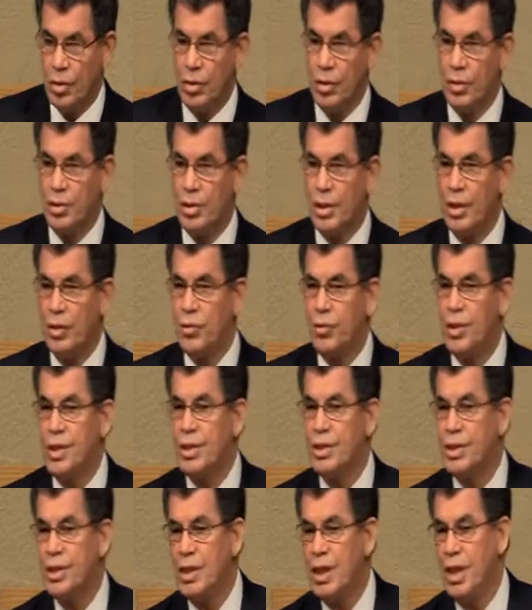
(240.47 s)
it says,
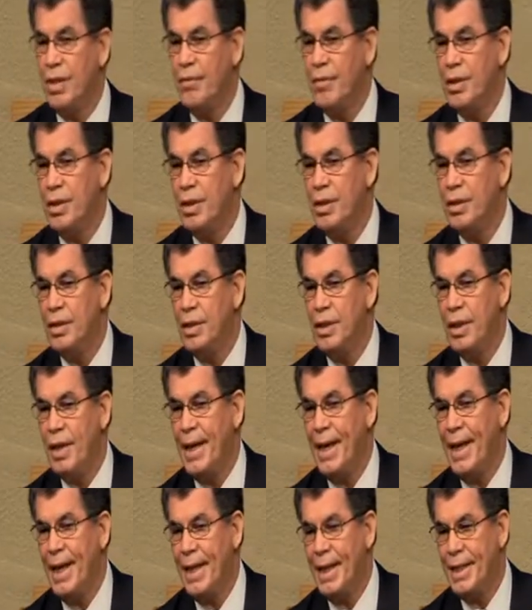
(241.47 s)
receiving the
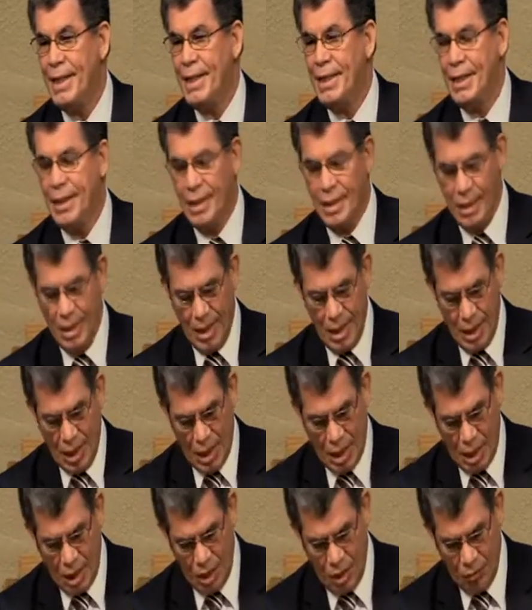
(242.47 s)
end
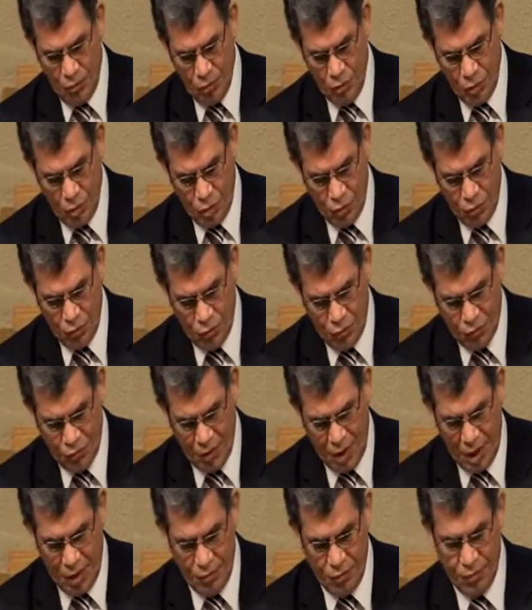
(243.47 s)
of your
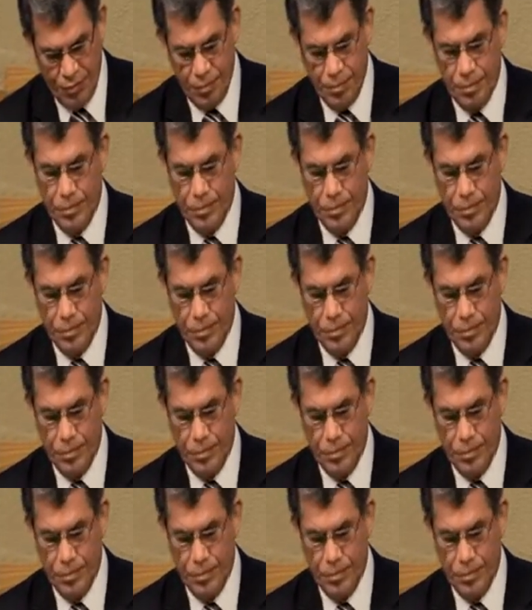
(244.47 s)
faith.